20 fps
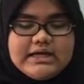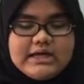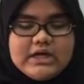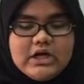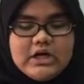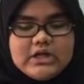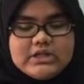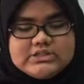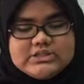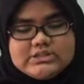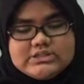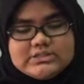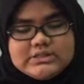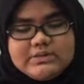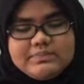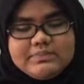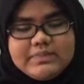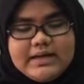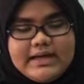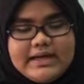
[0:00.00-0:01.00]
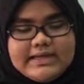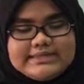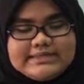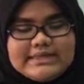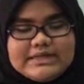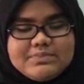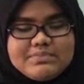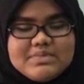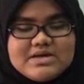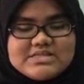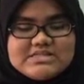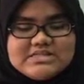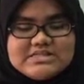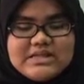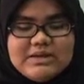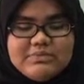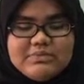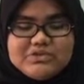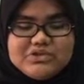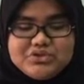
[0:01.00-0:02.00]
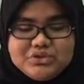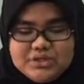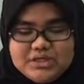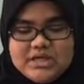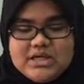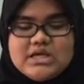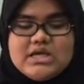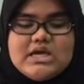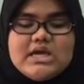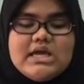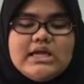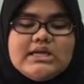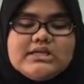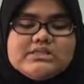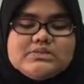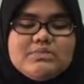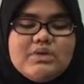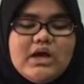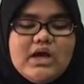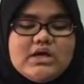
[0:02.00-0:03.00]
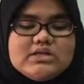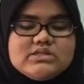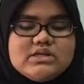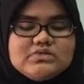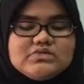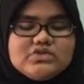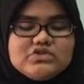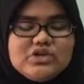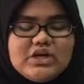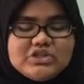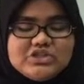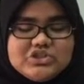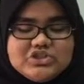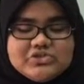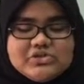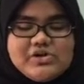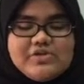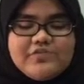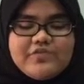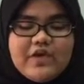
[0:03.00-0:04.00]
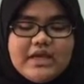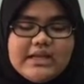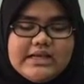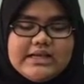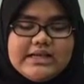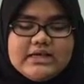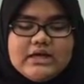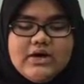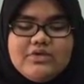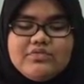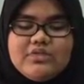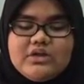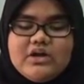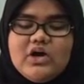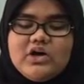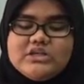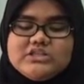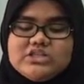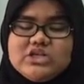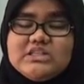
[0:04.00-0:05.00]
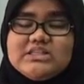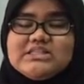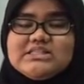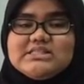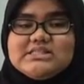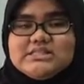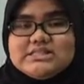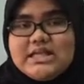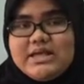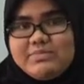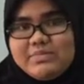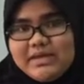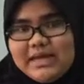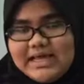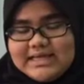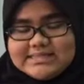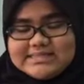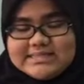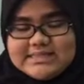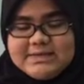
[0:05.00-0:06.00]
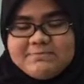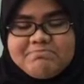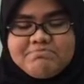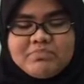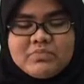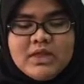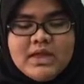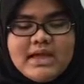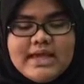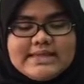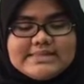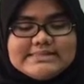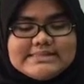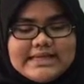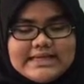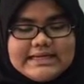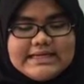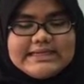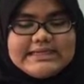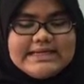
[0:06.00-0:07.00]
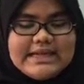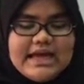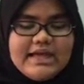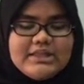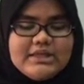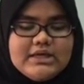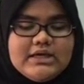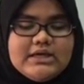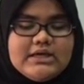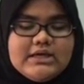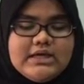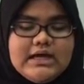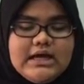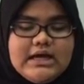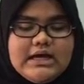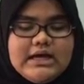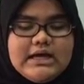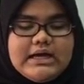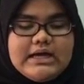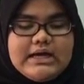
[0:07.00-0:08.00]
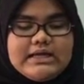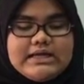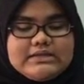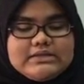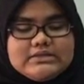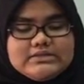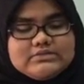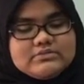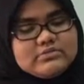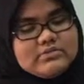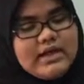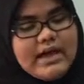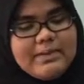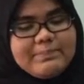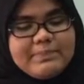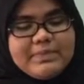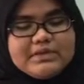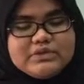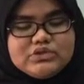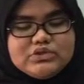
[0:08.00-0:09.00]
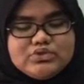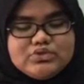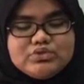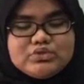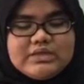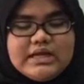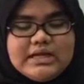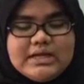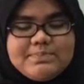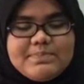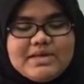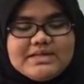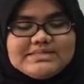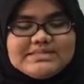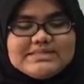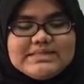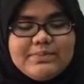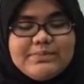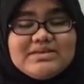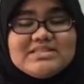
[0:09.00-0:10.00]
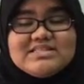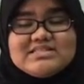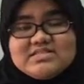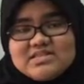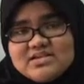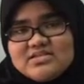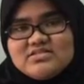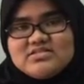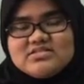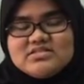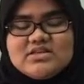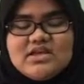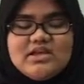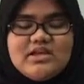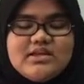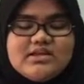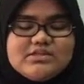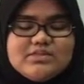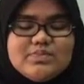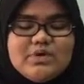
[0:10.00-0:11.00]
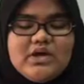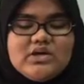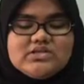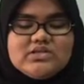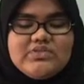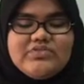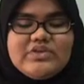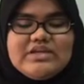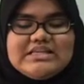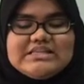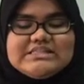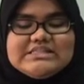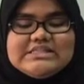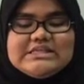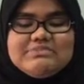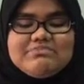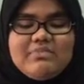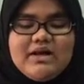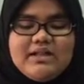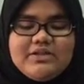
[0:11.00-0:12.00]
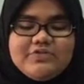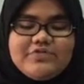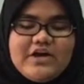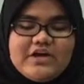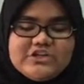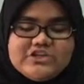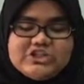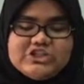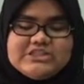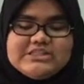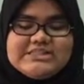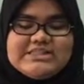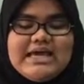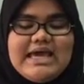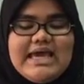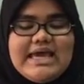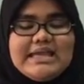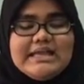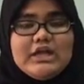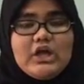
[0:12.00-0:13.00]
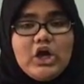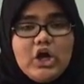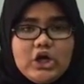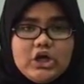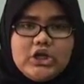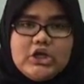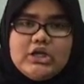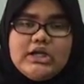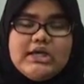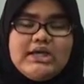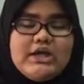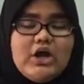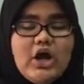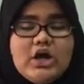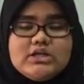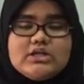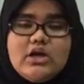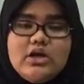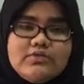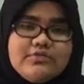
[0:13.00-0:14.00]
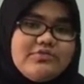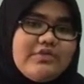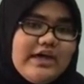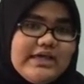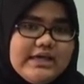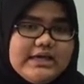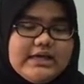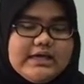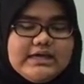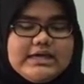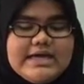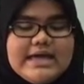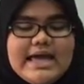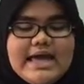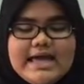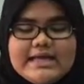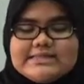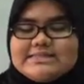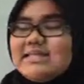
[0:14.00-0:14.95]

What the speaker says: caused by Thunderbirds number 3. It is because of structural failure of the horizontal stabilizer. And second death happened to Thunderbirds number 6. It is because of engine malfunction and caught on fire. And